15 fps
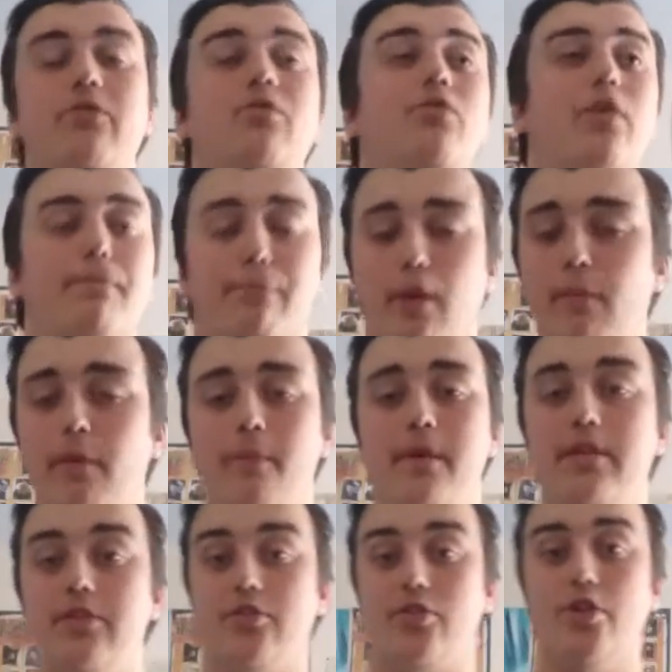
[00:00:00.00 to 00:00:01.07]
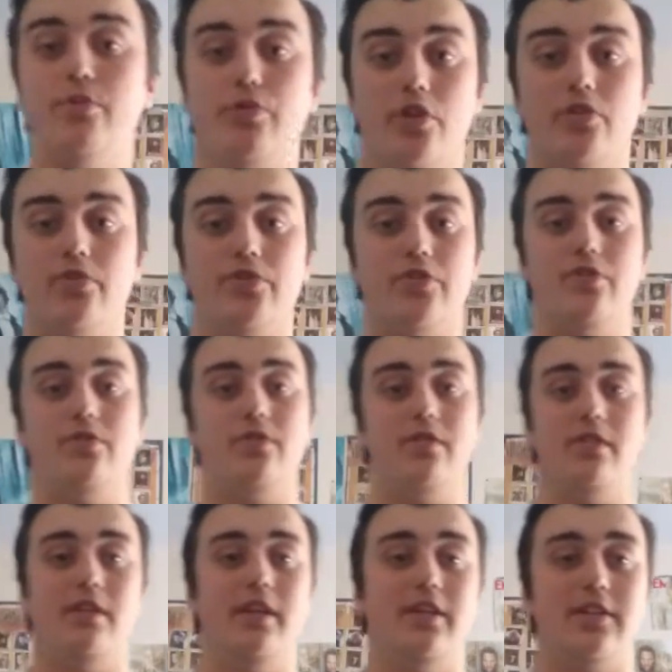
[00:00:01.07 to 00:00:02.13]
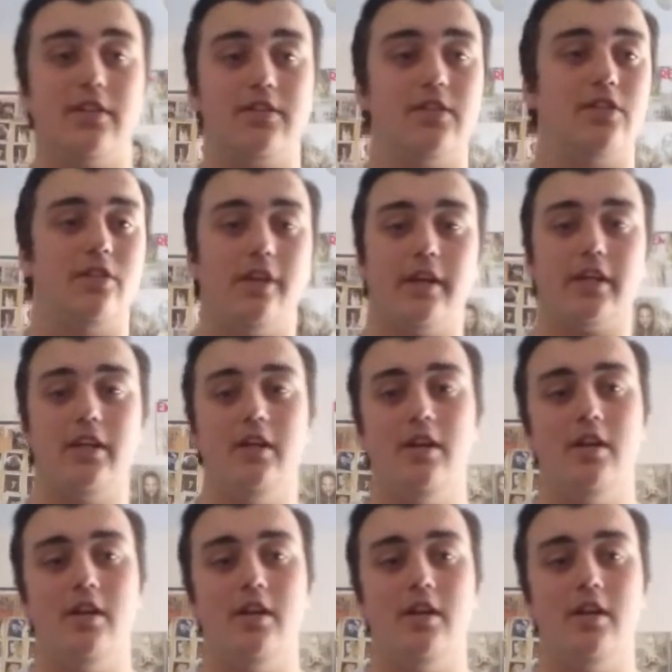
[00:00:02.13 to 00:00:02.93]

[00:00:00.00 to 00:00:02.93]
The problem is Joe Johnston is just like,